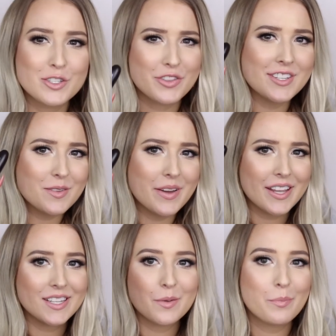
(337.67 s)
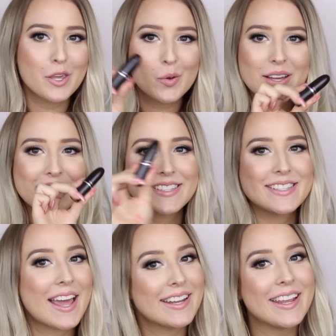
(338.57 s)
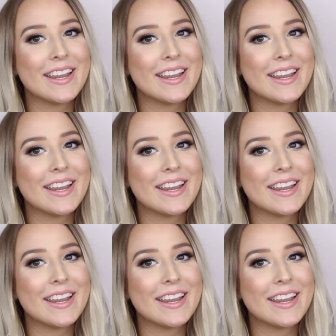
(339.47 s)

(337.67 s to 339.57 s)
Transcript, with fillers: So this one is Pure Zen.